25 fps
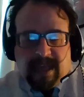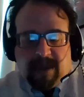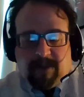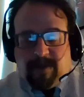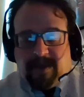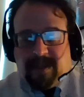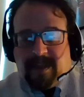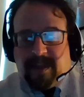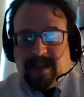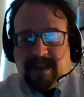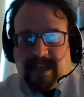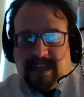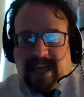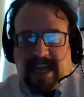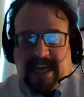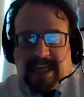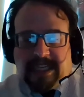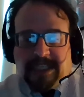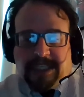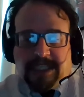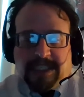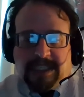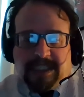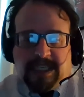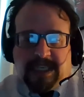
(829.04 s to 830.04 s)
Within the
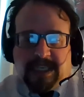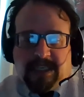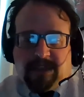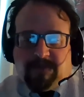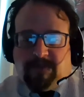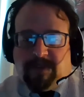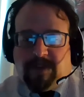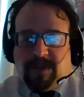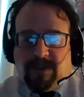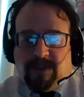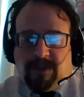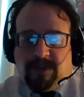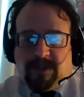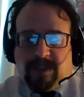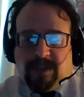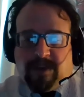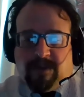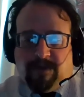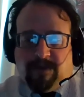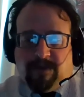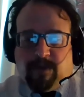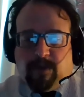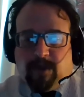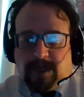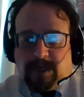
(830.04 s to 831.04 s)
agencies, reduced
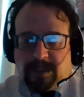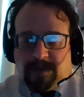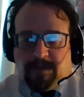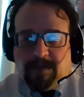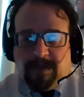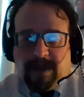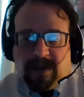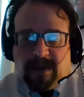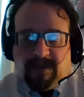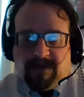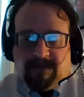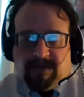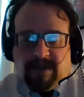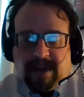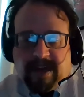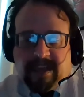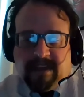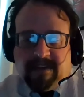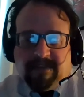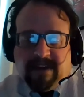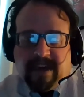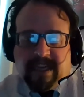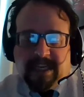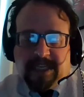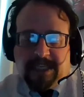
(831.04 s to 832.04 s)
enforcement of
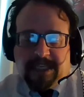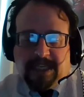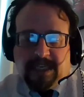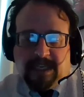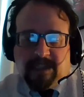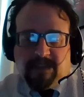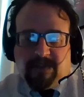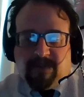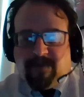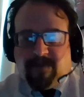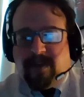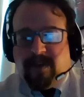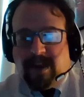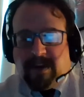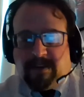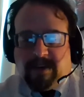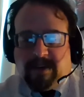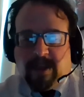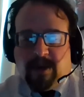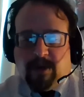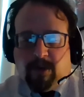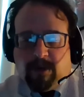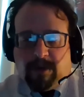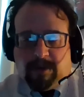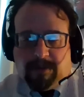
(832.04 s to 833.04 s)
regulation is
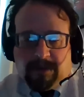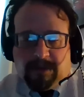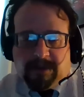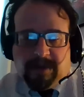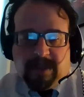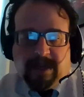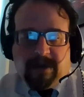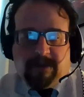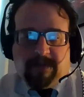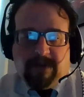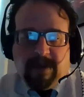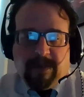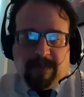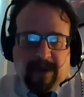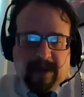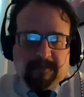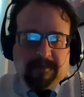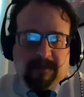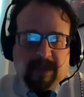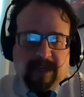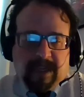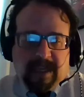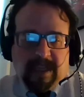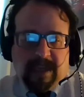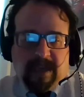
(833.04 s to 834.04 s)
fairly normal in a
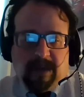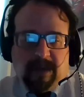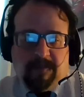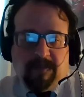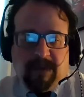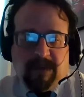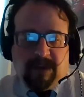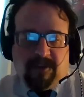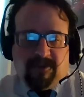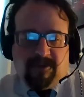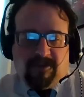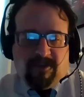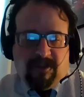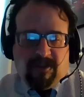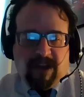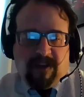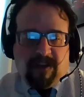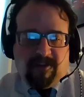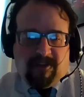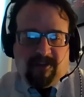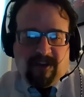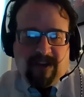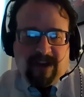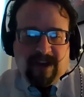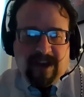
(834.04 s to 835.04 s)
Republican
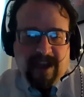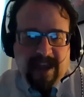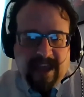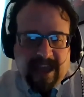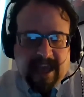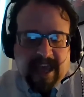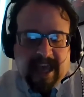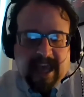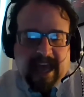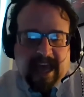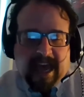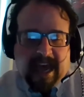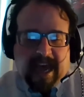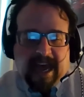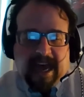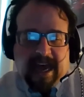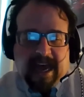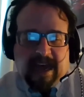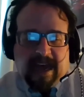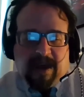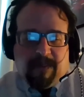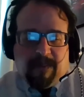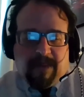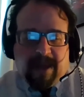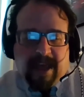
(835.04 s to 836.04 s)
administration,
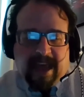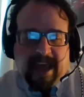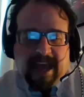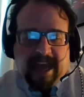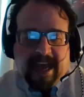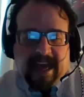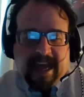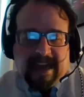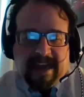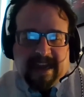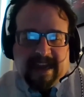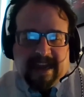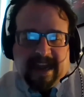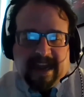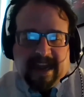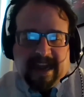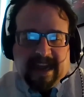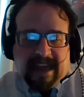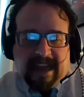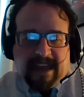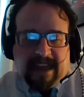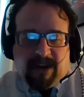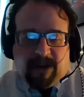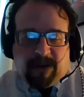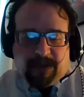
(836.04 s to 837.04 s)

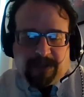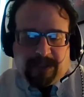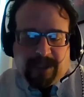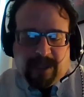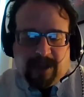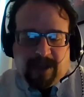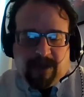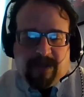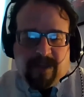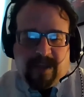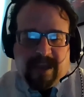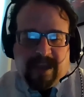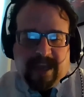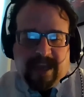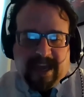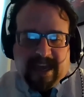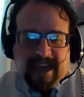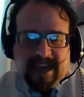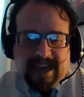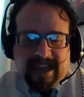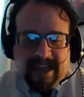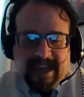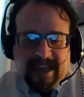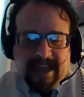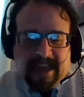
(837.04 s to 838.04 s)
and also
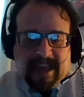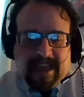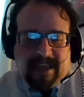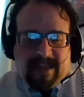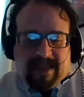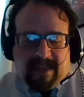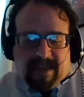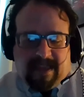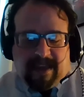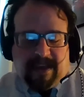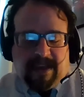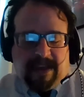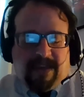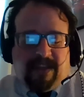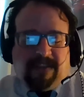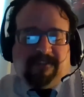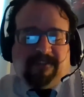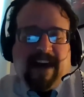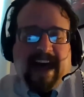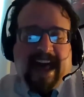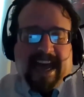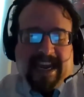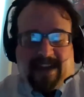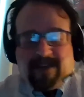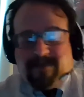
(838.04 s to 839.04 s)
the the
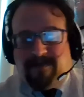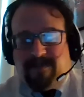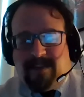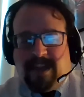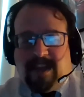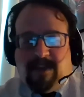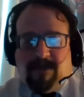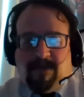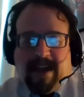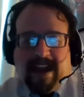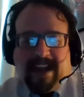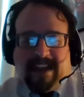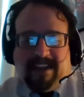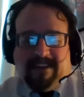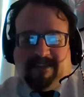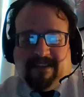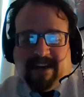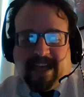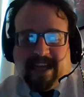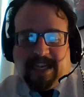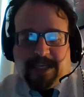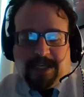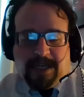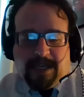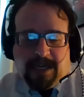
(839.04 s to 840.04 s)
lack of
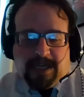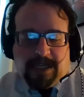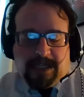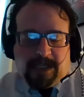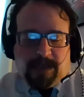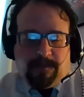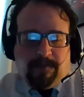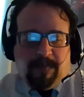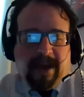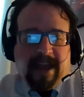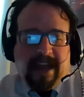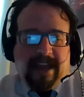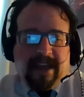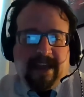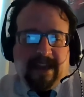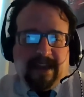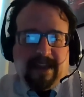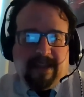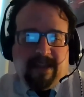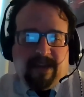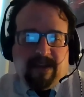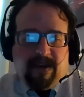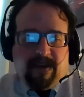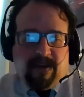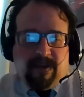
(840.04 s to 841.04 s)
deregulation despite
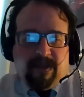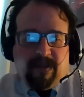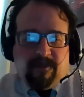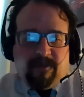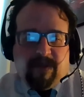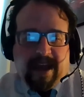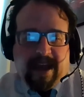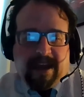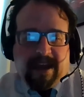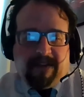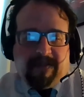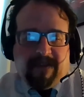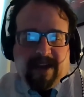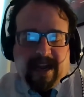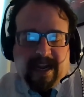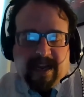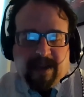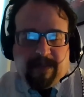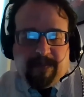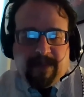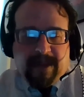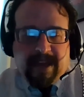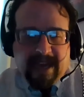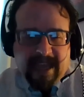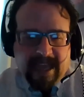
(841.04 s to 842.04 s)
the rhetoric.
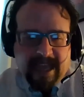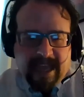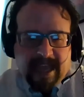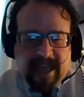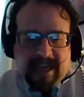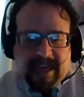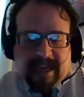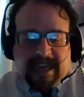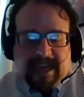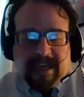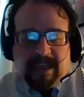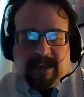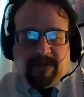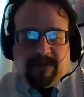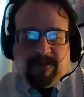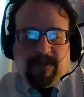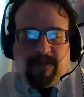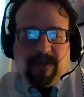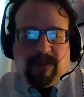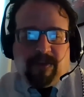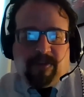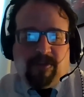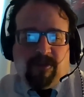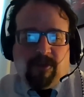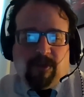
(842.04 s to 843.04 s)
But cutting through
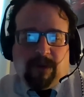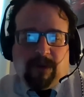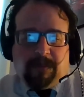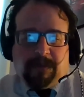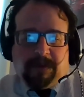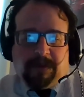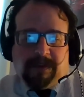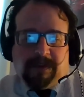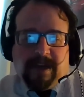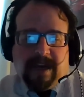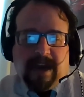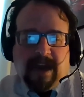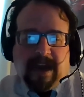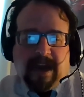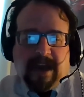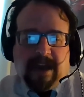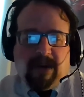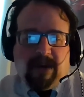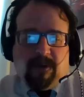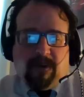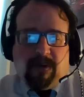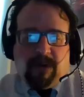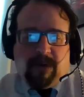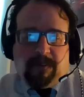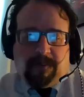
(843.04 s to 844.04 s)
this normal and
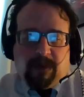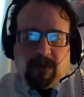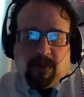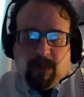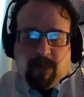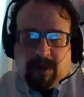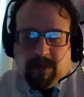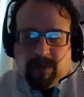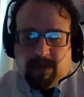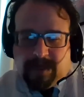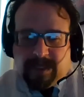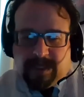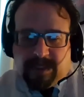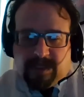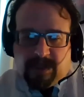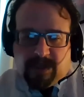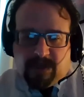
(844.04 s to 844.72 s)
not normal, what was